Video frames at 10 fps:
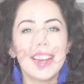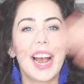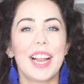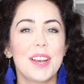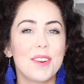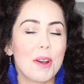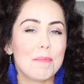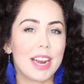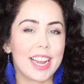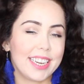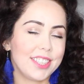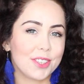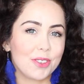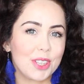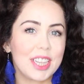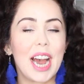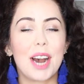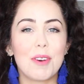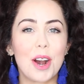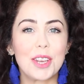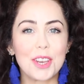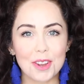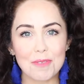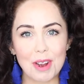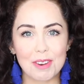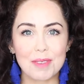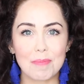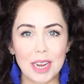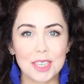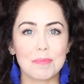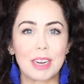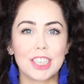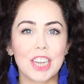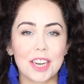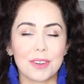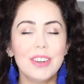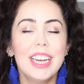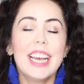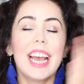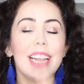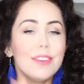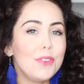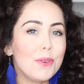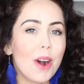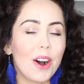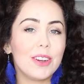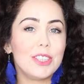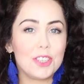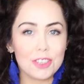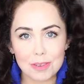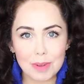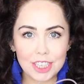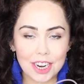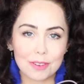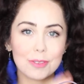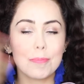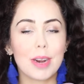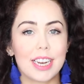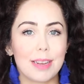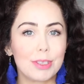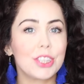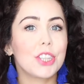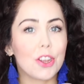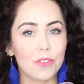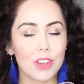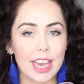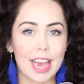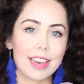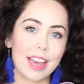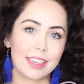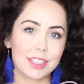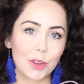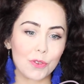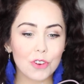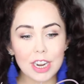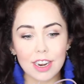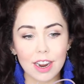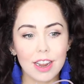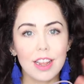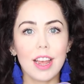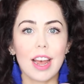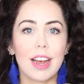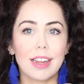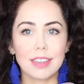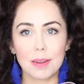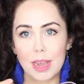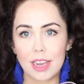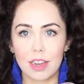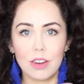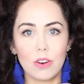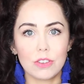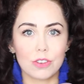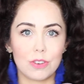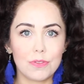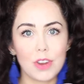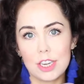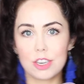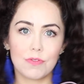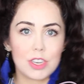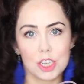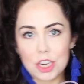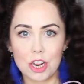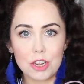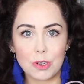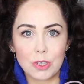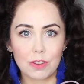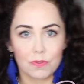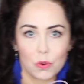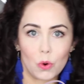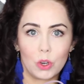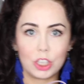Hello, my angels. How are you? Welcome back to my channel. If you are new to my channel, my name is Sophie, aka Sophrina, and I make a lot of fashion videos for